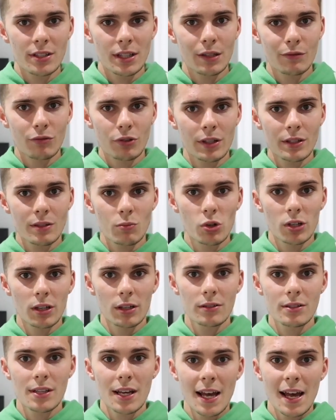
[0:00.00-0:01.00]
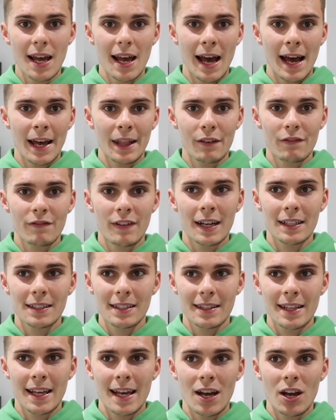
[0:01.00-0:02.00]
in the running world, and the fact
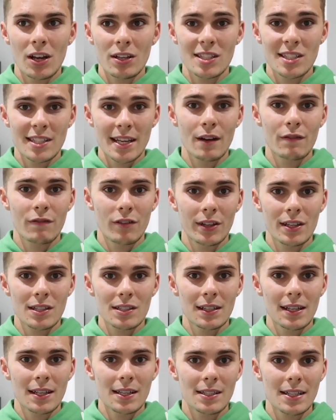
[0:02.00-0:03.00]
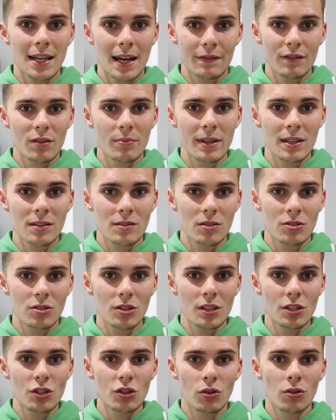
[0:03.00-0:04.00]
that they're sixth on this list after being such
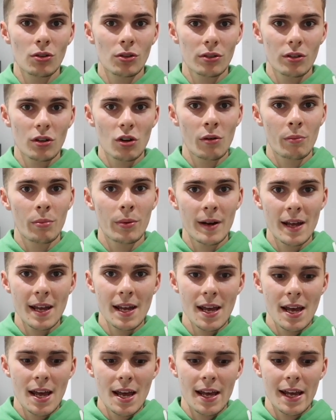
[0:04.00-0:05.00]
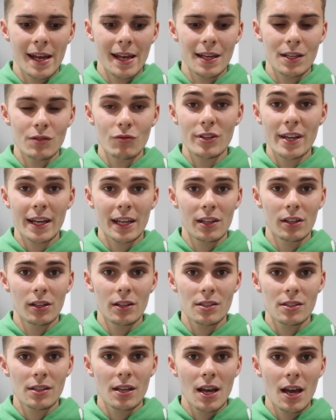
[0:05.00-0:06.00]
a young company is
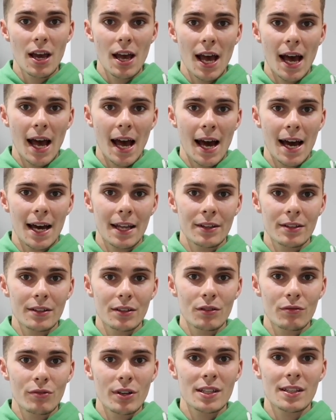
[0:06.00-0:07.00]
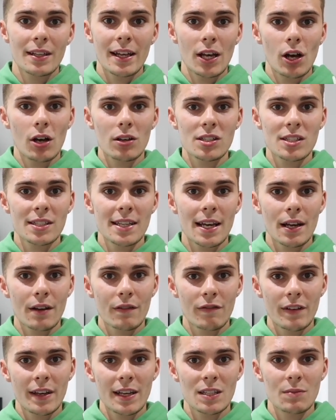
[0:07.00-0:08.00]
ridiculous and the reason they are
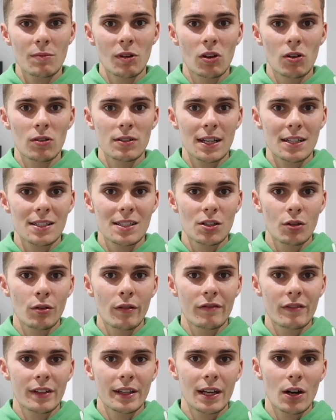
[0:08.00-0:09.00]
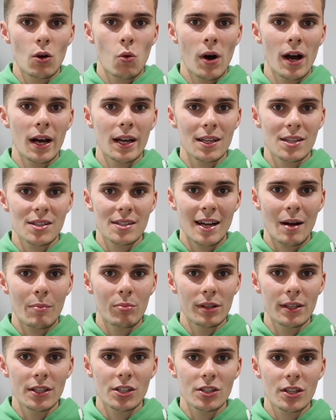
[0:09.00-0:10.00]
sixth is because I still don't think they're quite
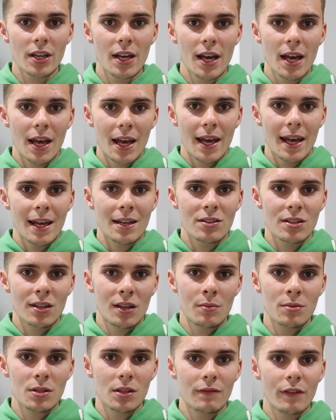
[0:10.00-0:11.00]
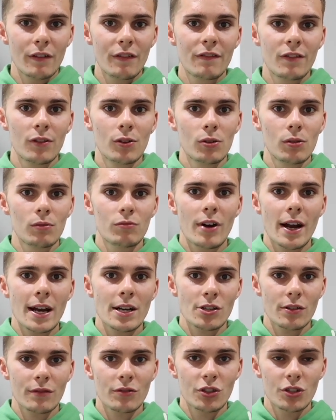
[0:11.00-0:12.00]
established in terms of a full
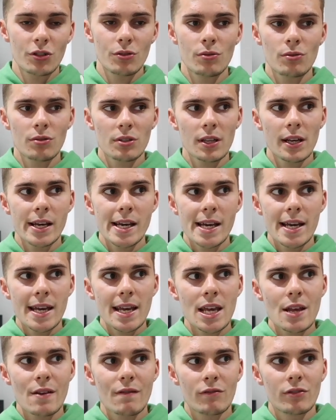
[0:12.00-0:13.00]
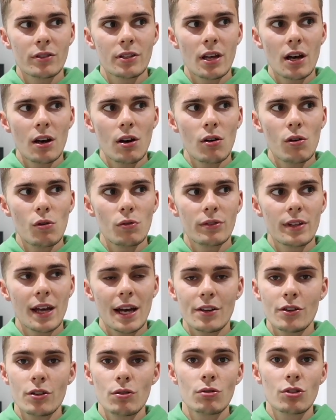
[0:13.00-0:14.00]
range of shoes. Even though their
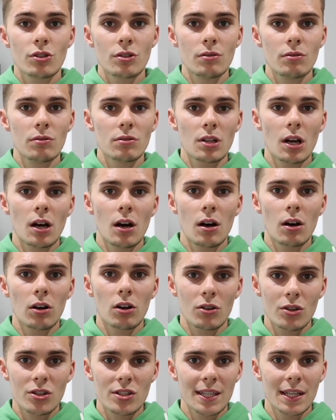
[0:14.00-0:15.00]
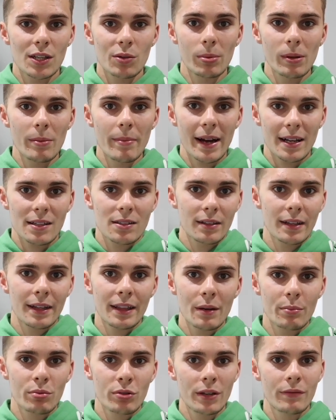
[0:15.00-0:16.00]
new shoes are considerably better than
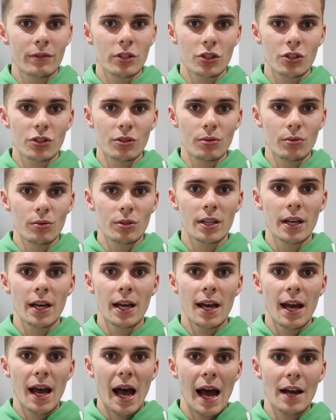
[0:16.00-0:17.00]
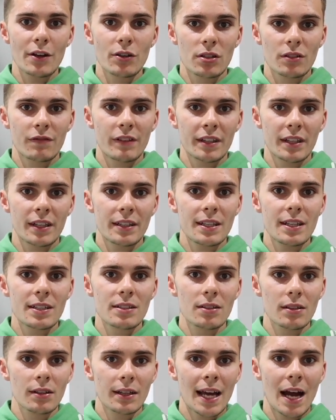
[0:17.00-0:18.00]
their previous shoes, I just think they need
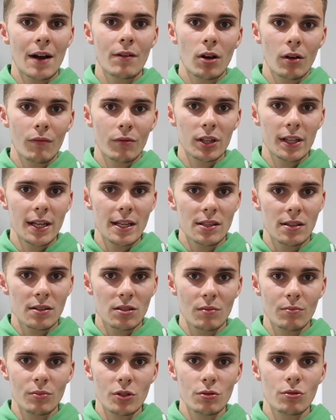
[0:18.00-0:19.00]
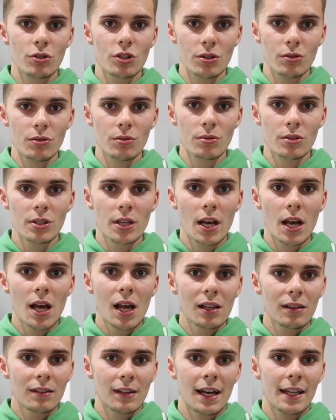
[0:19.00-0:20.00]
to carry on releasing some new shoes
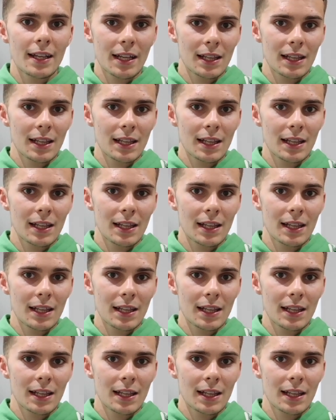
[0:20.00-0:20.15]
like the